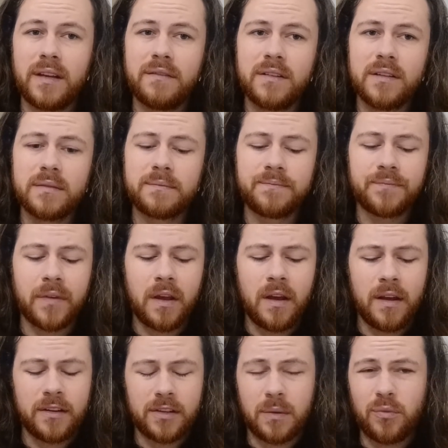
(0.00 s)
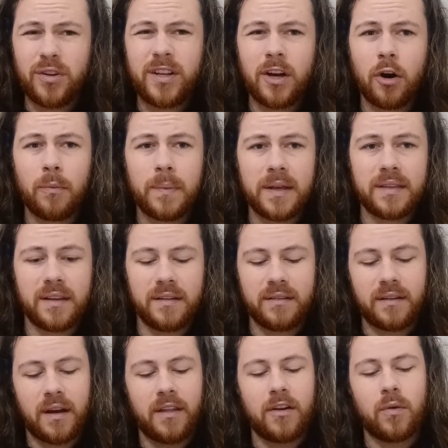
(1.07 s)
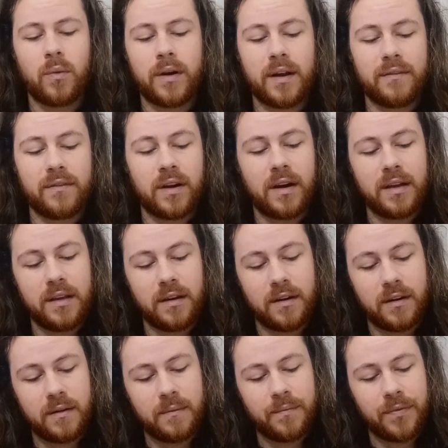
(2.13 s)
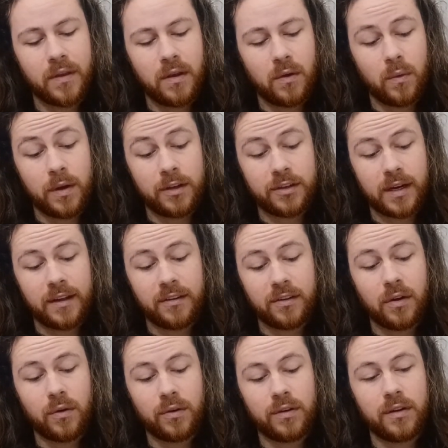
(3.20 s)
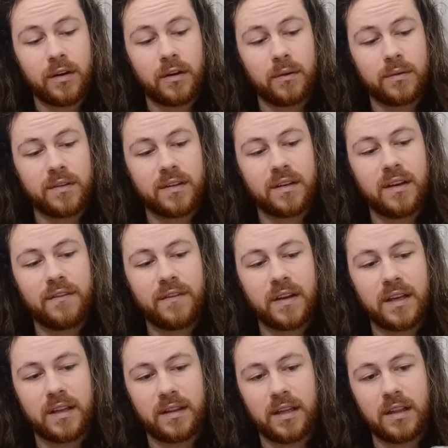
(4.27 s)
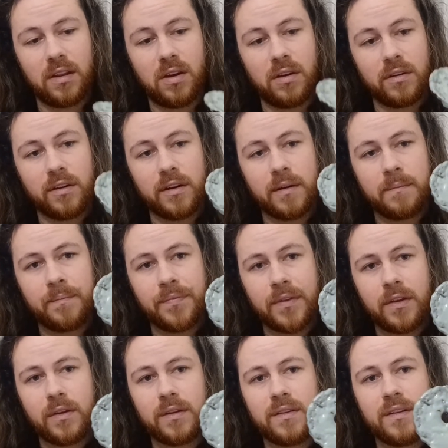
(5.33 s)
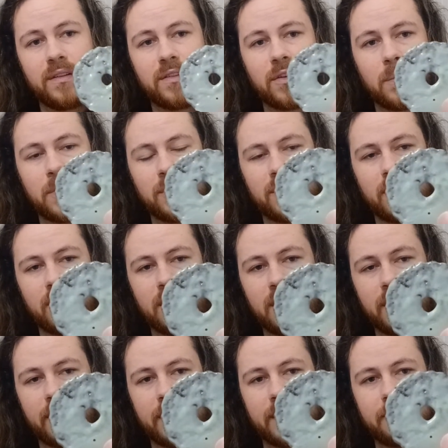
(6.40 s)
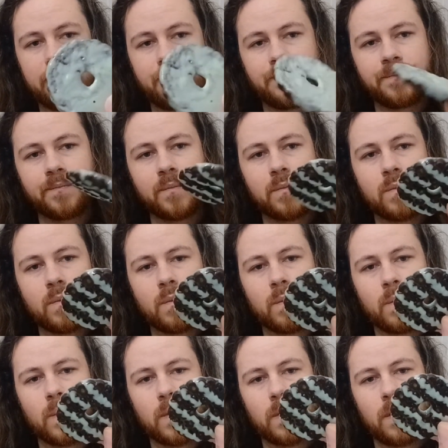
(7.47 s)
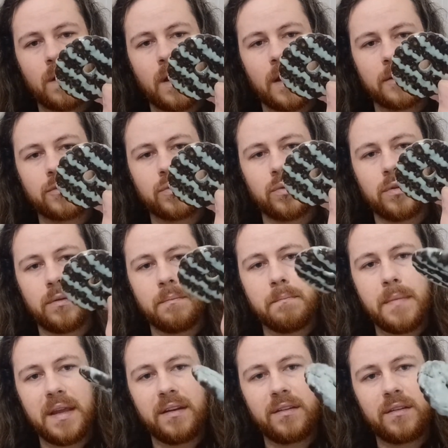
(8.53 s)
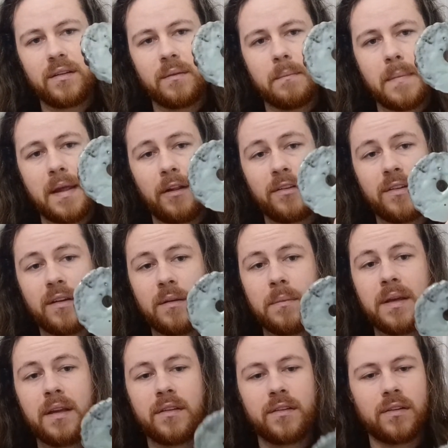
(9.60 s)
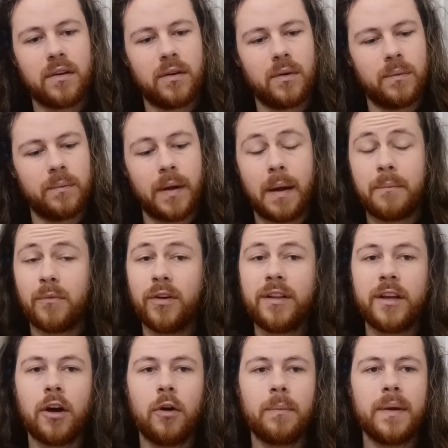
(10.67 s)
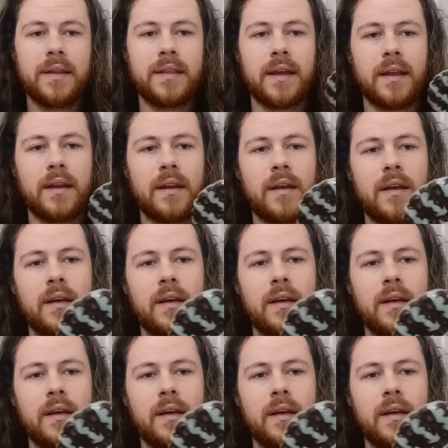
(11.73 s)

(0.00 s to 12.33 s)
flavor. So I'm really hoping this other one I've got here, which I soaked, significantly longer. You can see so much that the actual mint melted a bit. So I'm really hoping that